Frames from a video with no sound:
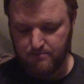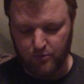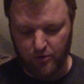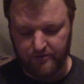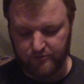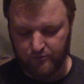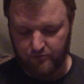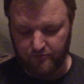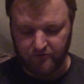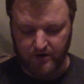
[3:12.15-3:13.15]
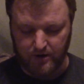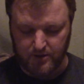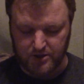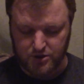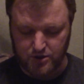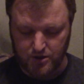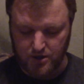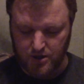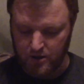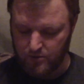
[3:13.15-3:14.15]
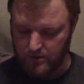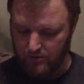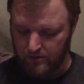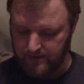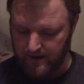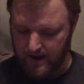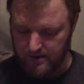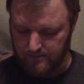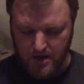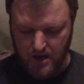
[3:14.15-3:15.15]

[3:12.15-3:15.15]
Both of them very much agree with that.